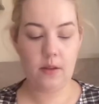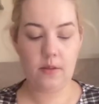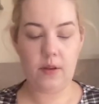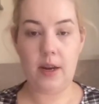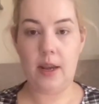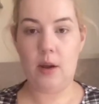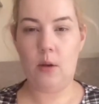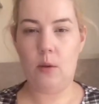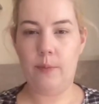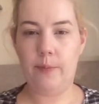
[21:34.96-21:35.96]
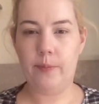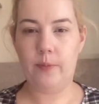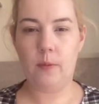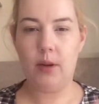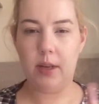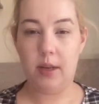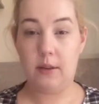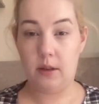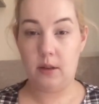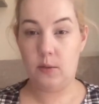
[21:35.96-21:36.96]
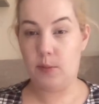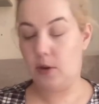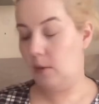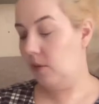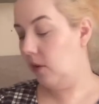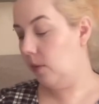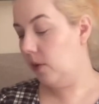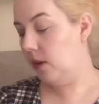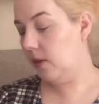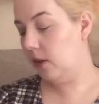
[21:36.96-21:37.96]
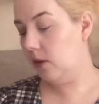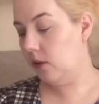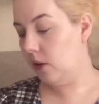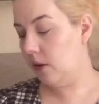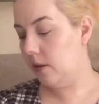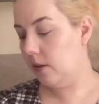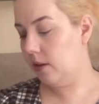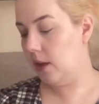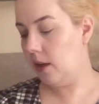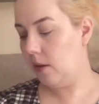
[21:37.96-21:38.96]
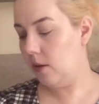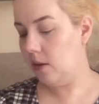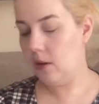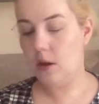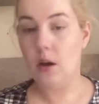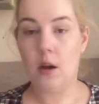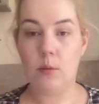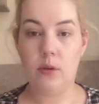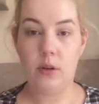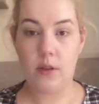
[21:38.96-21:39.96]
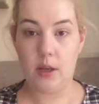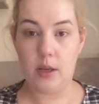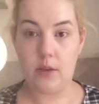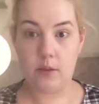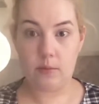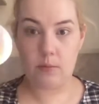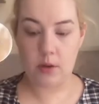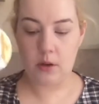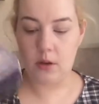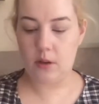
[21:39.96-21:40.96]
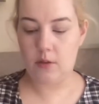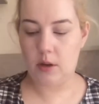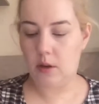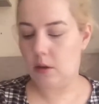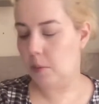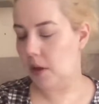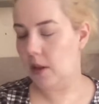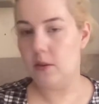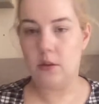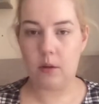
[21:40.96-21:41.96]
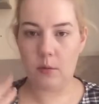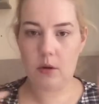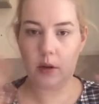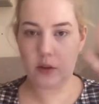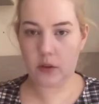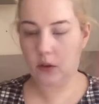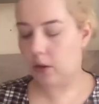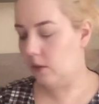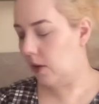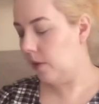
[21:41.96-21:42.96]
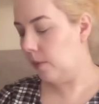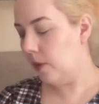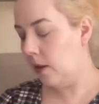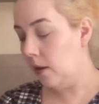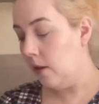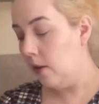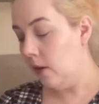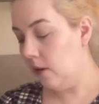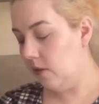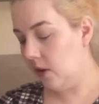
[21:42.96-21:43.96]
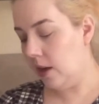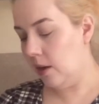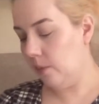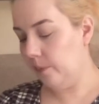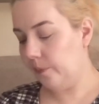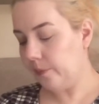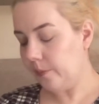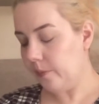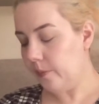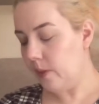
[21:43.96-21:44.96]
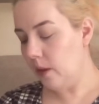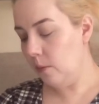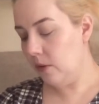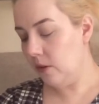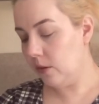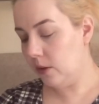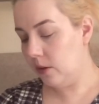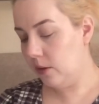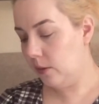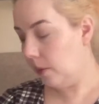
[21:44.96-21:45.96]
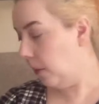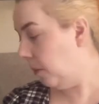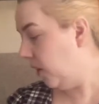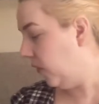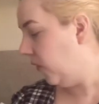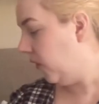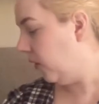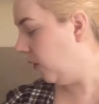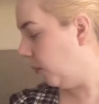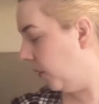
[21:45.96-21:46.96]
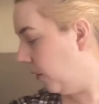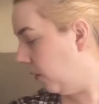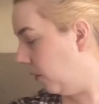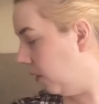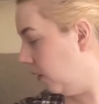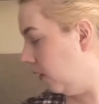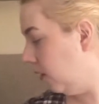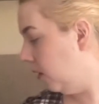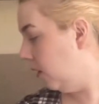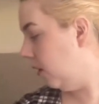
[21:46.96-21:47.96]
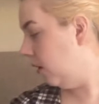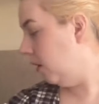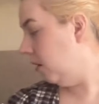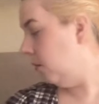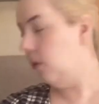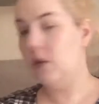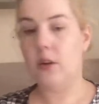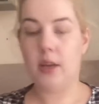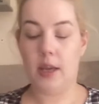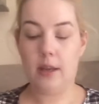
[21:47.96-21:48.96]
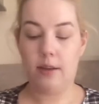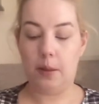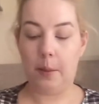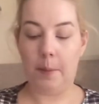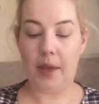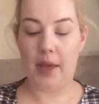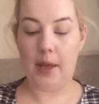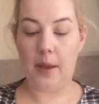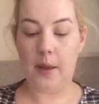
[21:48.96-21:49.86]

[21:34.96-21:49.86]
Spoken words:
For now, we're testing this primer, aren't we? So should I stick? I will do these in another video and compare these two, one on each side of the face. For now, we shall use the matte setting powder, which I get the big